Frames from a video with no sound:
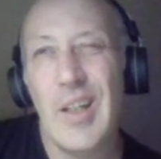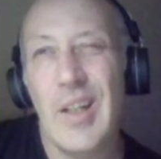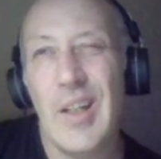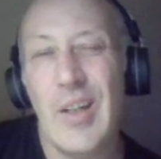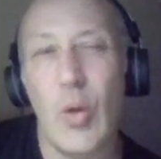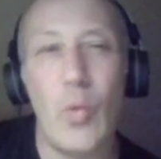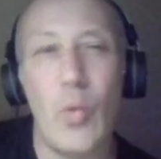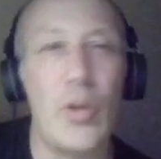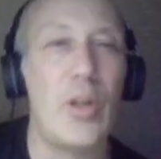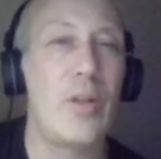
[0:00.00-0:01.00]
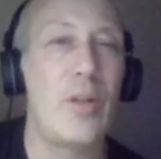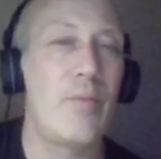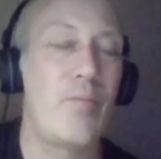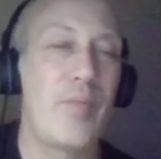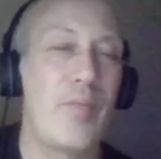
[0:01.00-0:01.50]
Over.
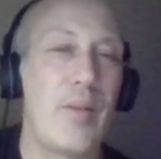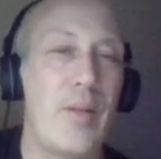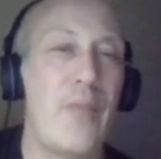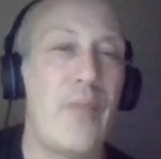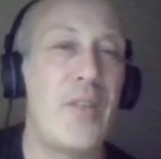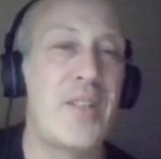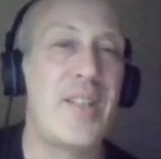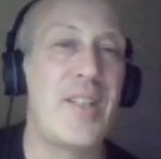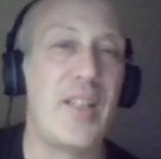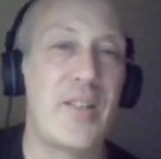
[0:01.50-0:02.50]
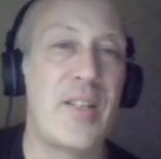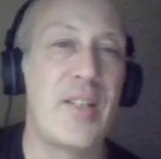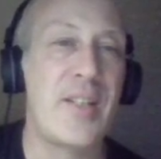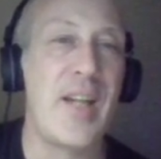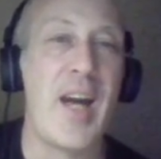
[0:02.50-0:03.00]
If it's six, six and
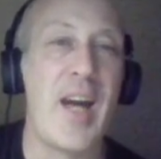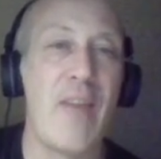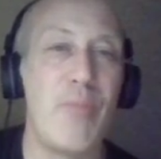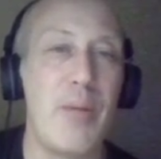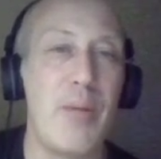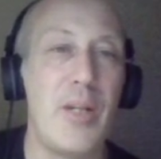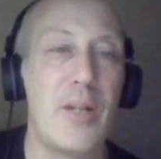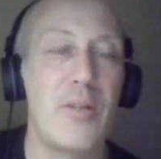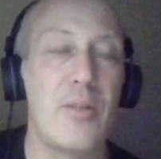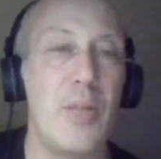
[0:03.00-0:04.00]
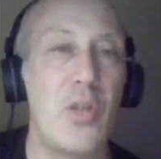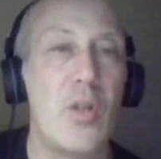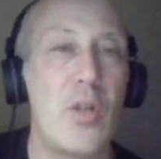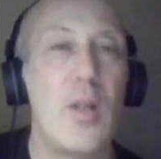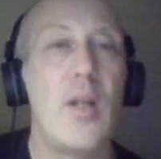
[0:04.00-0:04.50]
a half, maybe not so much
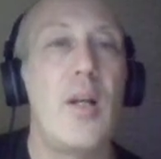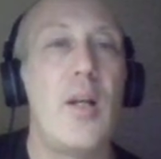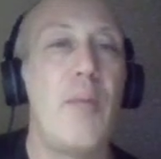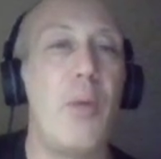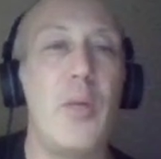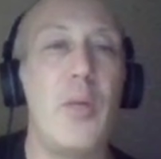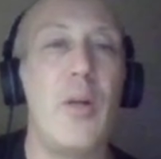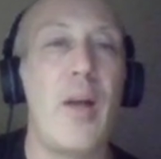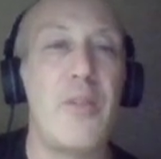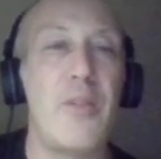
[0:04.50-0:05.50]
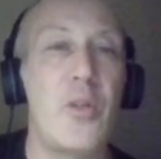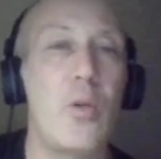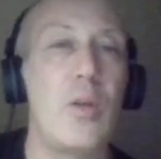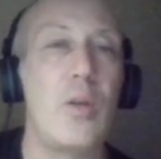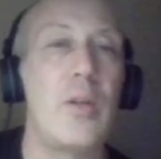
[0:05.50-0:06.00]
but we don't have a
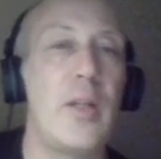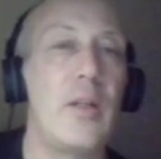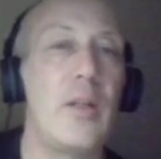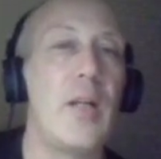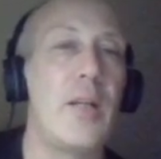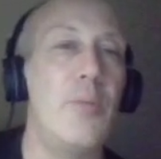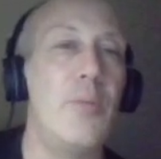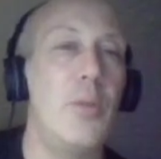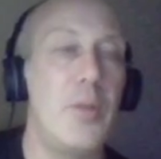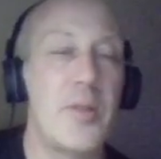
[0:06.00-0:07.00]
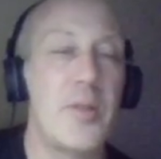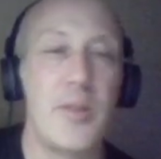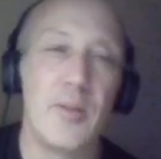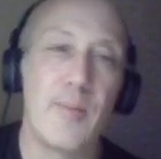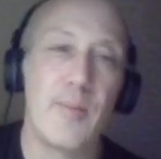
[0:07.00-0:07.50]
total here at the moment, so
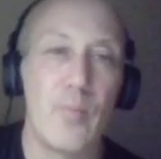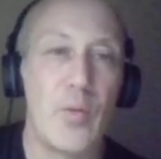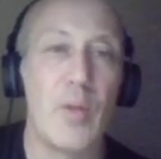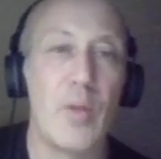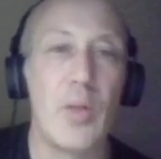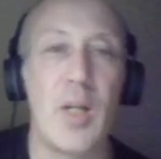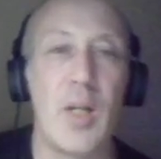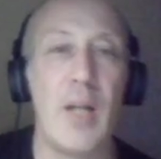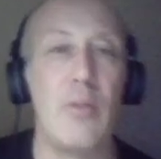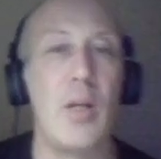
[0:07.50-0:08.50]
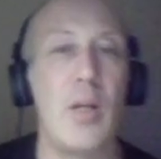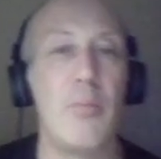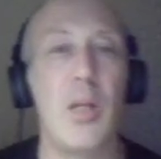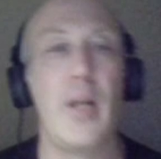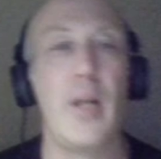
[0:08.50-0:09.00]
we were kind of running
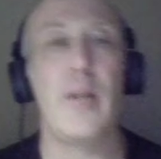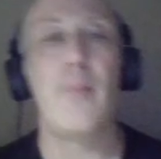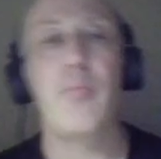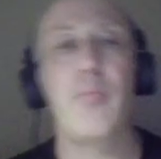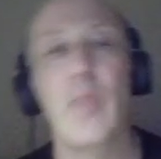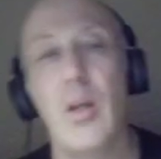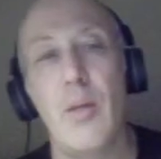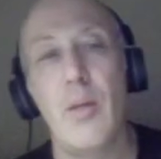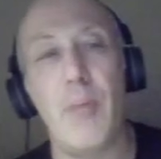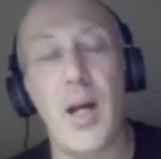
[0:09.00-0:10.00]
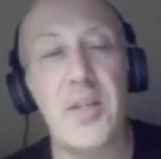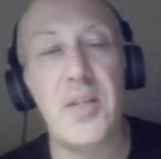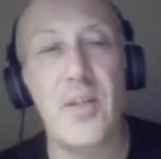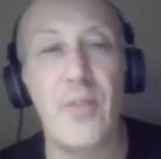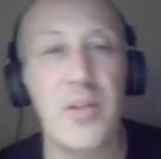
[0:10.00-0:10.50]
blind. Boston
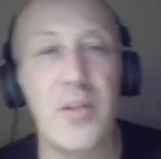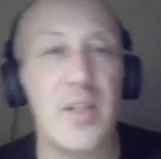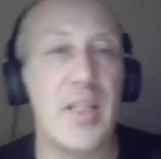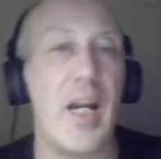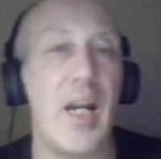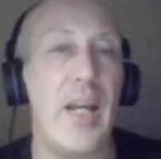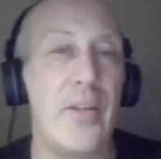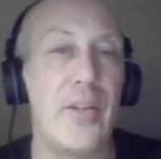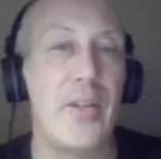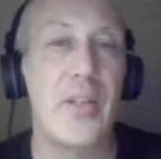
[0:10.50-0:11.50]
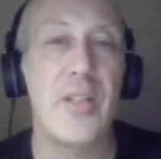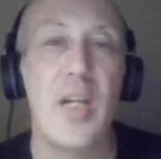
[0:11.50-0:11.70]
versus the Islanders.